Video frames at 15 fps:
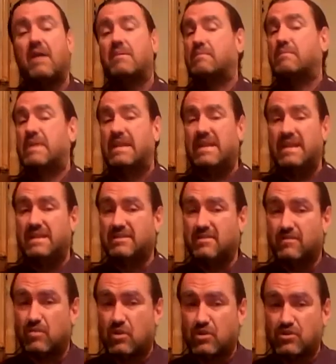meanings
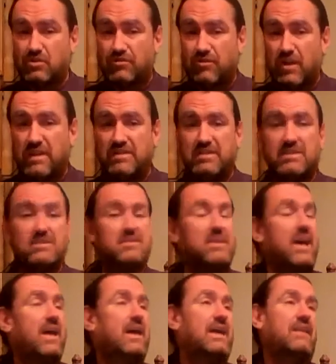of words or phrases,
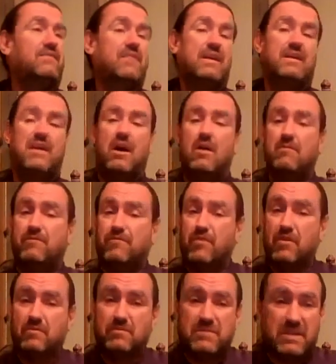if they come
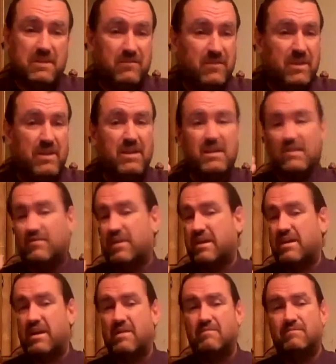from TV, if they
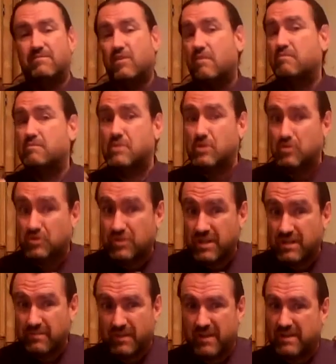come from
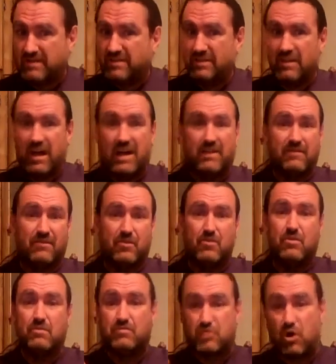music, because a lot of you
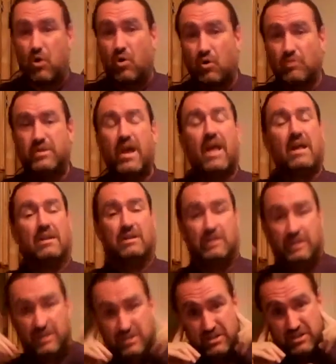are told,
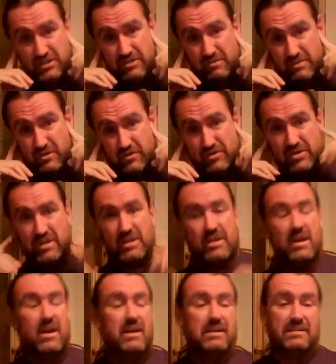listen to music,
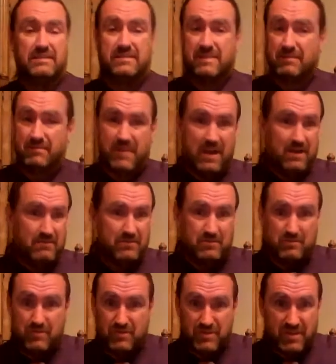and sometimes
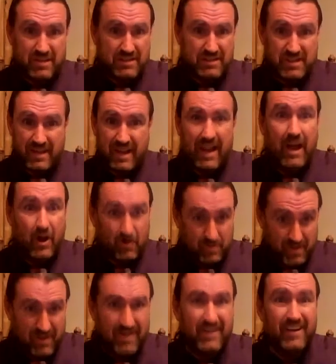music is going to help
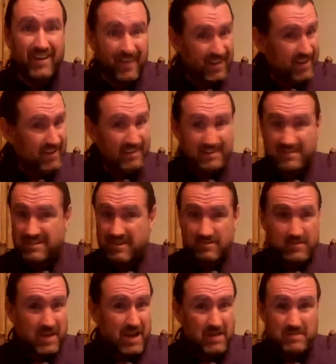you, and
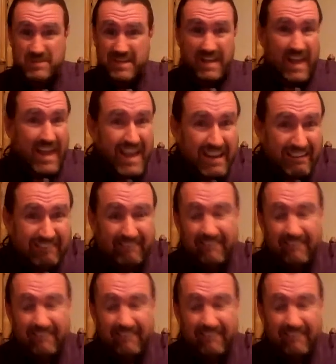sometimes it ain't,